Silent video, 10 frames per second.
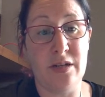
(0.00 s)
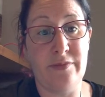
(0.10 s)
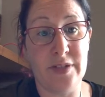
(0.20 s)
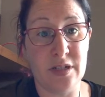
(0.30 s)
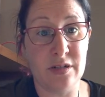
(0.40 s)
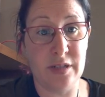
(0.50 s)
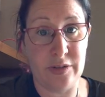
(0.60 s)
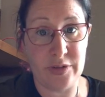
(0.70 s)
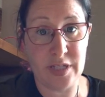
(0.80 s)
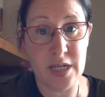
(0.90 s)
and physical
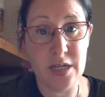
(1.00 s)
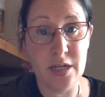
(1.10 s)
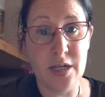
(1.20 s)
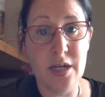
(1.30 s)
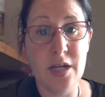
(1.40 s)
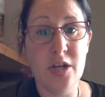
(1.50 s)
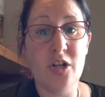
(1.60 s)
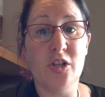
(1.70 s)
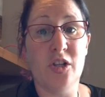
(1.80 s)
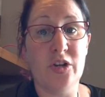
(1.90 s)
literacy,
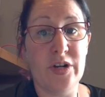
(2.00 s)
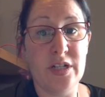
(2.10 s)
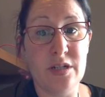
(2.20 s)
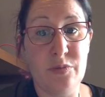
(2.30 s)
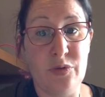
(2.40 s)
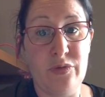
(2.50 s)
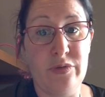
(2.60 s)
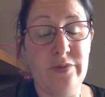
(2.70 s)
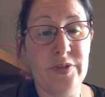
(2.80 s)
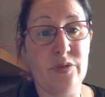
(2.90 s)
learning to
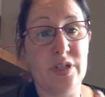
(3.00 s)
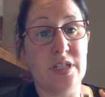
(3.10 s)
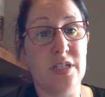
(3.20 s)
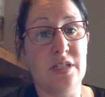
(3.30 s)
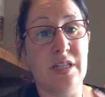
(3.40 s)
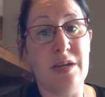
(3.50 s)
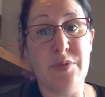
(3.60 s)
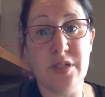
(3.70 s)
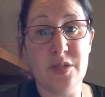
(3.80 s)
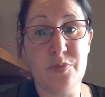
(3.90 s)
move, so this is
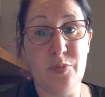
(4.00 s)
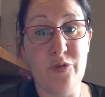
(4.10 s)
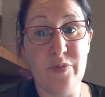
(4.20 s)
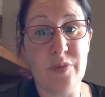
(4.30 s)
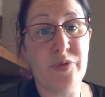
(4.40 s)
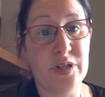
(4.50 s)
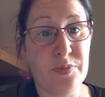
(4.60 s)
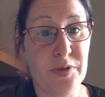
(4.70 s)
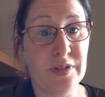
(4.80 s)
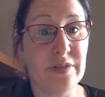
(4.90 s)
Laban's movement
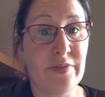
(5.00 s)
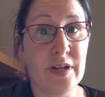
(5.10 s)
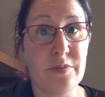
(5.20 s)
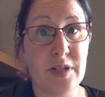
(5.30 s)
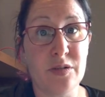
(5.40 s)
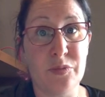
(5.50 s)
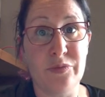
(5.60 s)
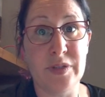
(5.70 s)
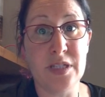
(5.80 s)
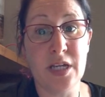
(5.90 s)
principles and fundamental
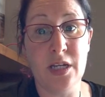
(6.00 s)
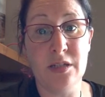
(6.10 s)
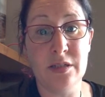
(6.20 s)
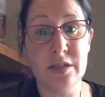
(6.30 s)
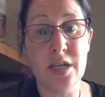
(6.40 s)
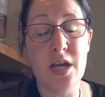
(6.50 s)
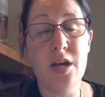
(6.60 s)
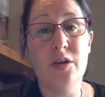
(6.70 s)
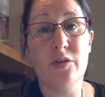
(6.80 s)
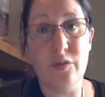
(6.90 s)
movement skills,
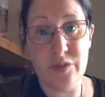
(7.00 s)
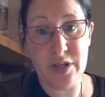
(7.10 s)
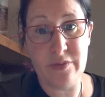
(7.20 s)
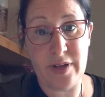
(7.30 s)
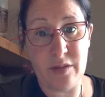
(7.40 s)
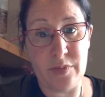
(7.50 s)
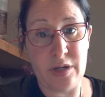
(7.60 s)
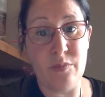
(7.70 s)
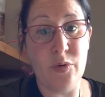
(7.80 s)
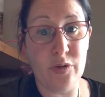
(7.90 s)
growth and development,
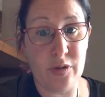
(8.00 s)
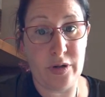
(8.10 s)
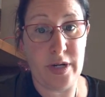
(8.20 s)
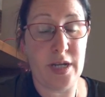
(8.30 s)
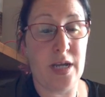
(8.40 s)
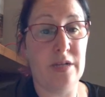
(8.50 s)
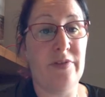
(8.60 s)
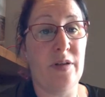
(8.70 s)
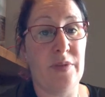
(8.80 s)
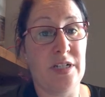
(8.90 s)
motor learning, and
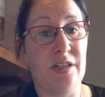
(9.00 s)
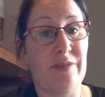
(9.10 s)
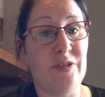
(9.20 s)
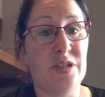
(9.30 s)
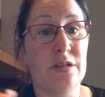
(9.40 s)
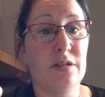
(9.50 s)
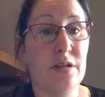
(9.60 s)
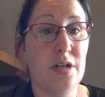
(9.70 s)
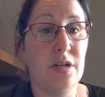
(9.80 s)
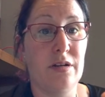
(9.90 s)
developmental levels.
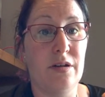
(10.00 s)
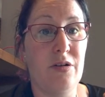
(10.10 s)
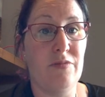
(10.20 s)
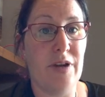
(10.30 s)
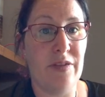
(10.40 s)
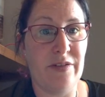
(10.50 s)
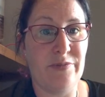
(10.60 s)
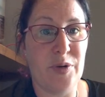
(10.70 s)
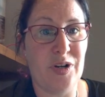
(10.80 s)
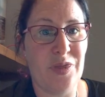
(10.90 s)
Oh, now they've
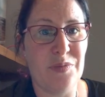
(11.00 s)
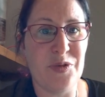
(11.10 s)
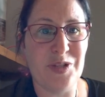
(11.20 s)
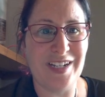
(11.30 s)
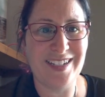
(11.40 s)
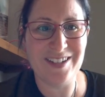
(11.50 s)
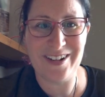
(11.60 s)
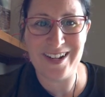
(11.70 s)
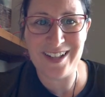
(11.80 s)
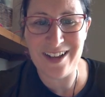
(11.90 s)
put on the music.
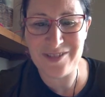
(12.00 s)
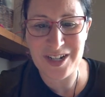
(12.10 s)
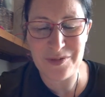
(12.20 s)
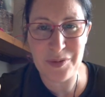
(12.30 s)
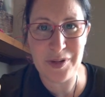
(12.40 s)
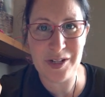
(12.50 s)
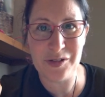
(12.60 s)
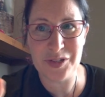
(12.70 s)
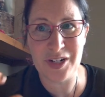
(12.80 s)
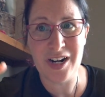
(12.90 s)
Sorry, I'll have to come a bit
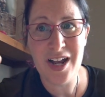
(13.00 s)
closer.